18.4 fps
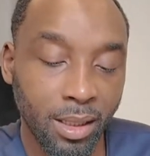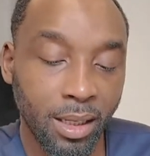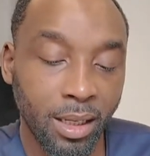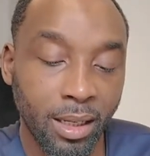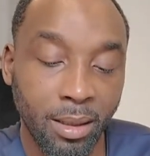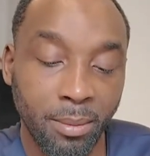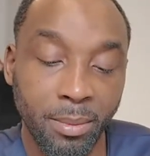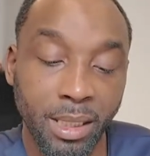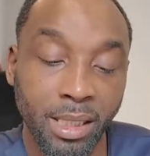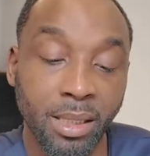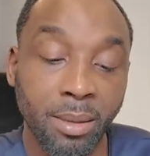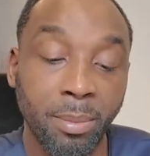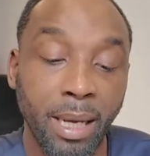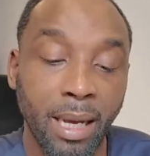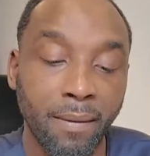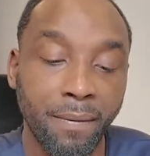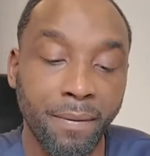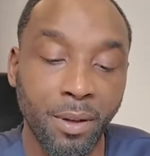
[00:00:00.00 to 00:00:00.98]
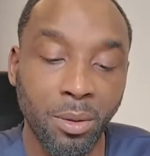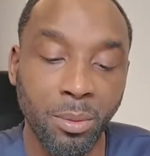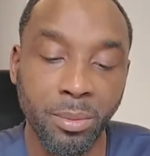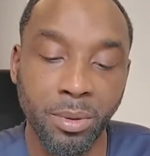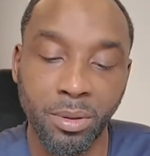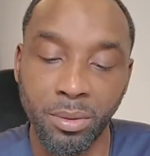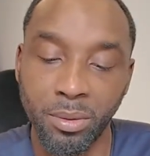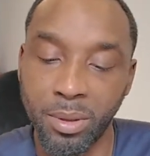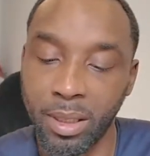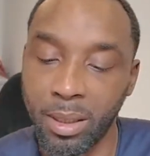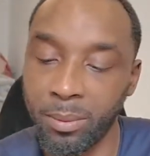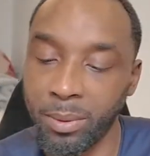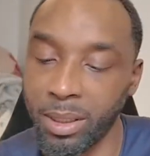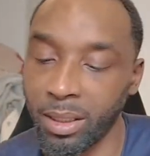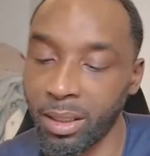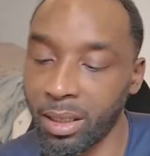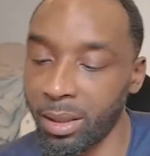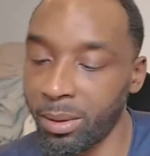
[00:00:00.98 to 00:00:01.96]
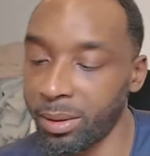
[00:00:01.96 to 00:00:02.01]
It's about films and all that when
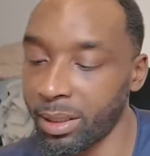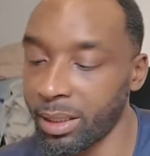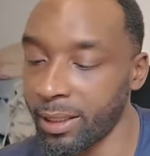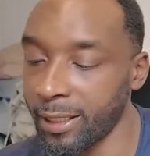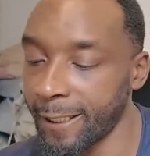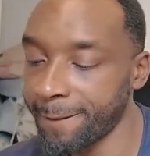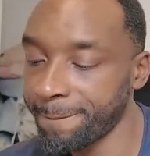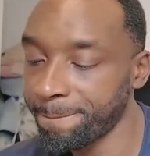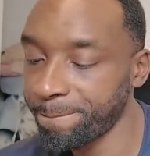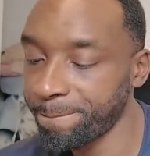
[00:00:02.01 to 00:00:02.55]
you go on it.